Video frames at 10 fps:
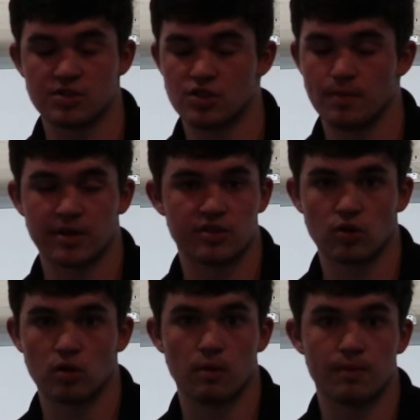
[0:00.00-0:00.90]
Super
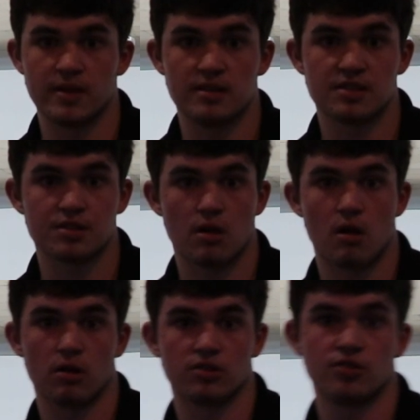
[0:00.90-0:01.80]
controllable piece,
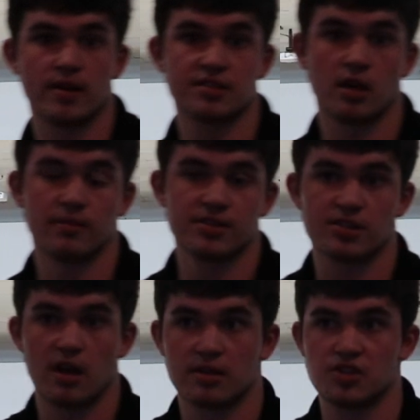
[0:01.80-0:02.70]
R2S cover
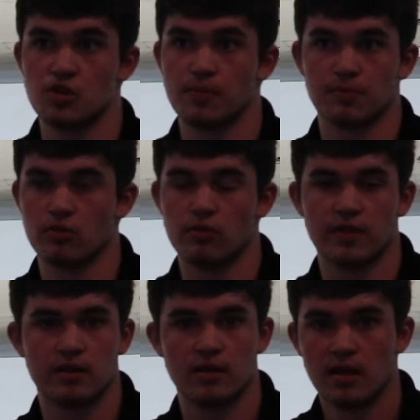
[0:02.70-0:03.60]
stock, super
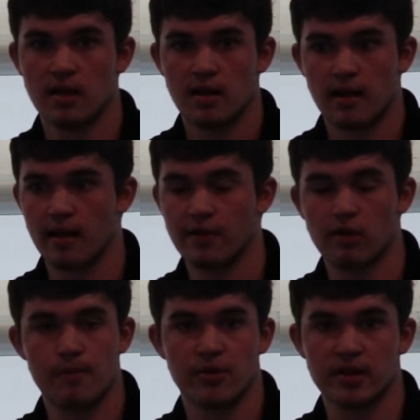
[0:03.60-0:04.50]
proven,
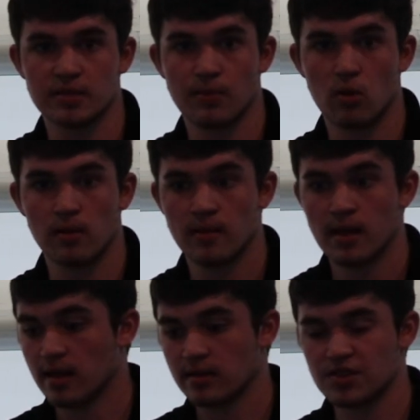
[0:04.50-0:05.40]
very predictable.
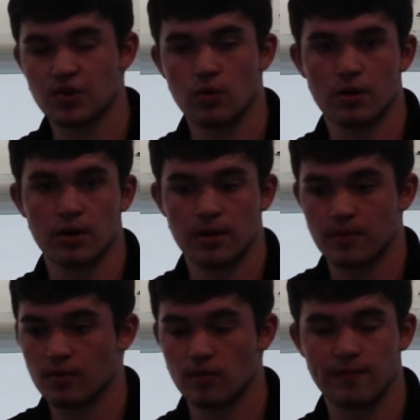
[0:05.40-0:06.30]
This core,
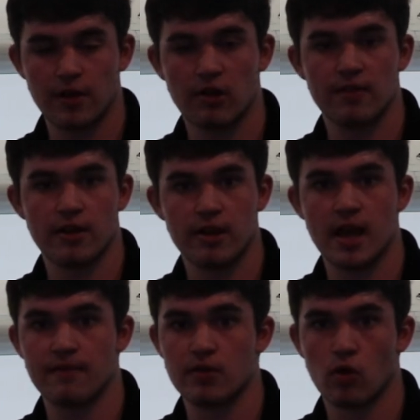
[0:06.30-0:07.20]
very, very
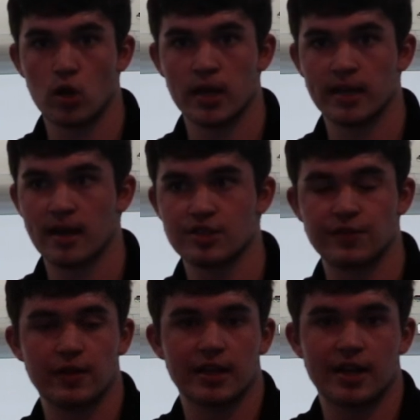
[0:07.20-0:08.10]
heavy rolling. I just
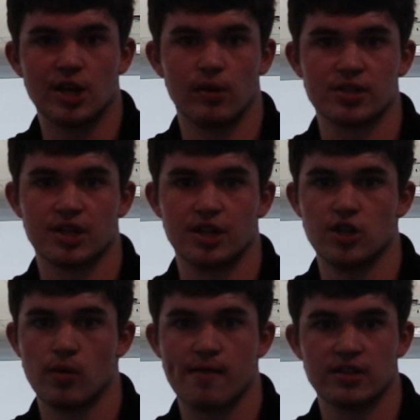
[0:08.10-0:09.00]
feel like I know what it's gonna
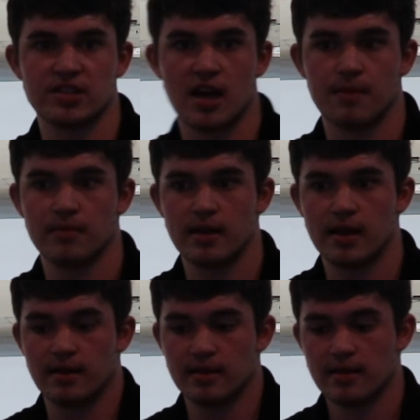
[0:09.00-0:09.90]
do every time.
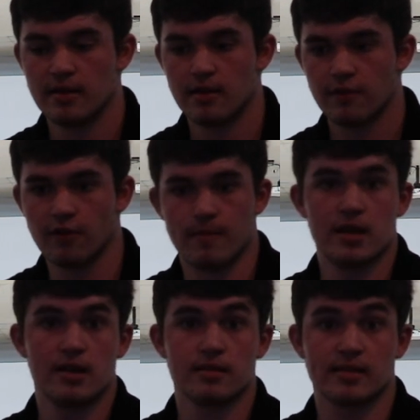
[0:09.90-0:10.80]
And for
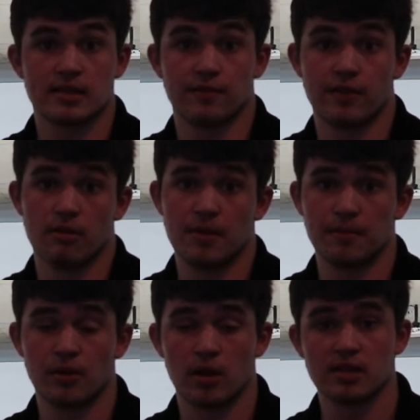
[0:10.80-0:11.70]
me, that's a very
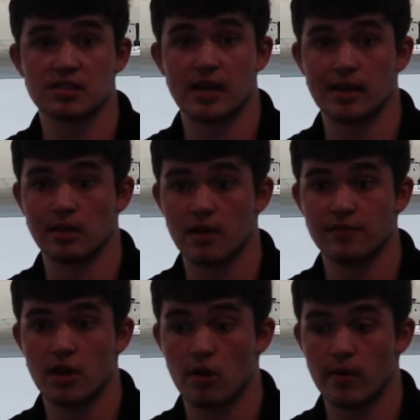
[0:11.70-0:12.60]
big plus. I love
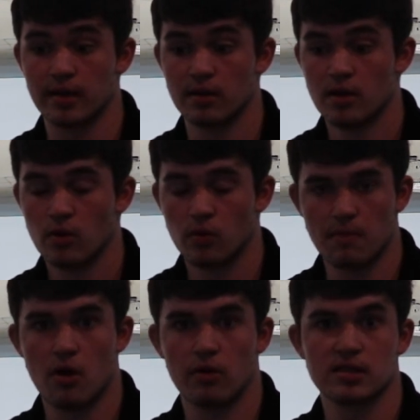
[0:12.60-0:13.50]
knowing when the
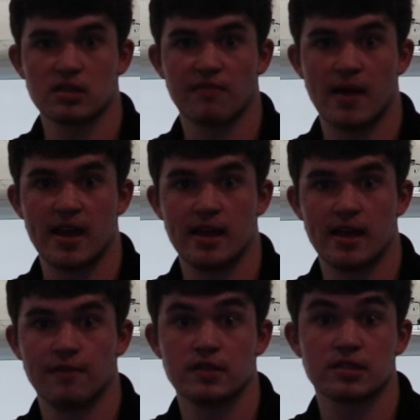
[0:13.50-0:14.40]
ball gets off my
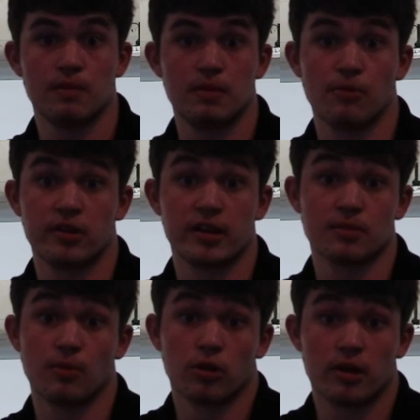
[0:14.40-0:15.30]
hand if it's gonna be
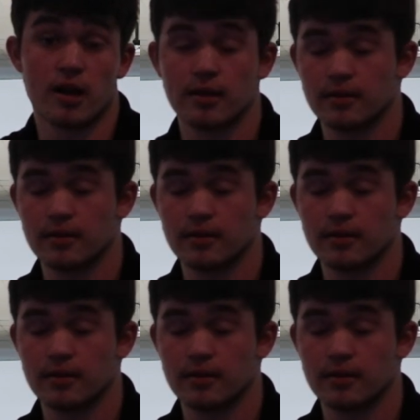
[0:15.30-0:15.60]
predictable or not.